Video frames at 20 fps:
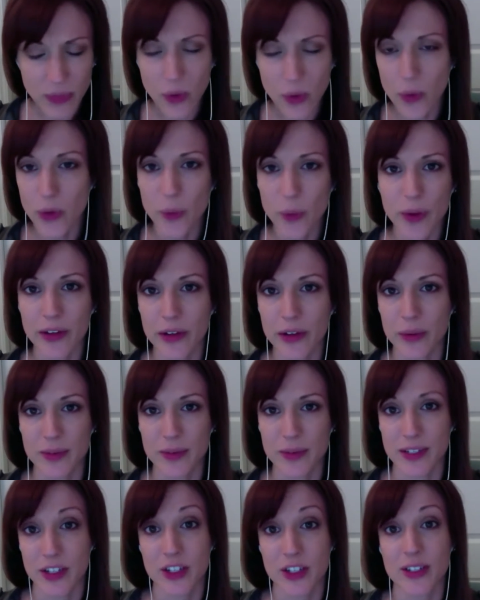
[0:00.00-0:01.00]
or whether it
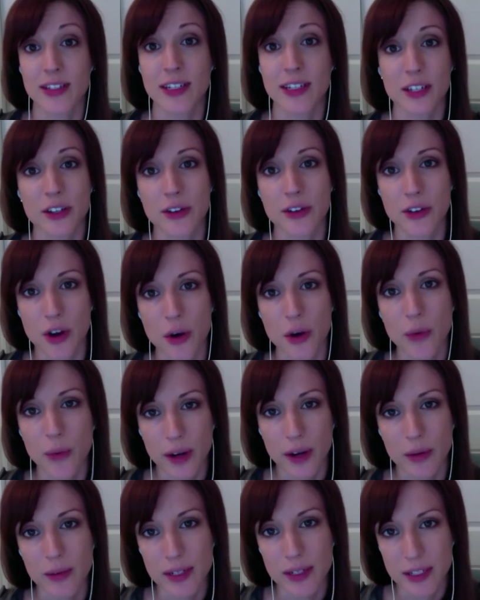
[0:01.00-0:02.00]
was I just didn't know
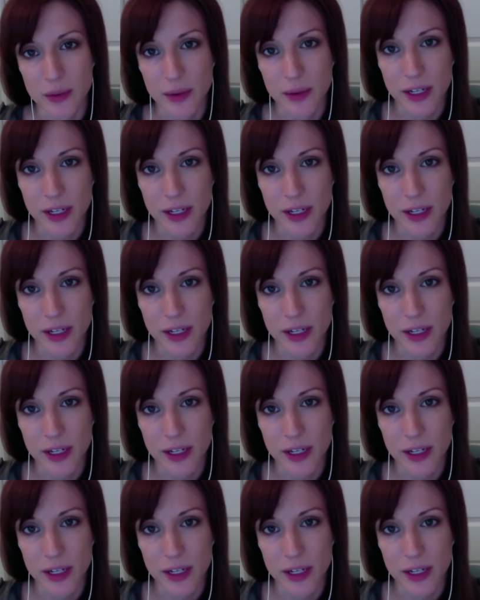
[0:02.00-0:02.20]
what it was I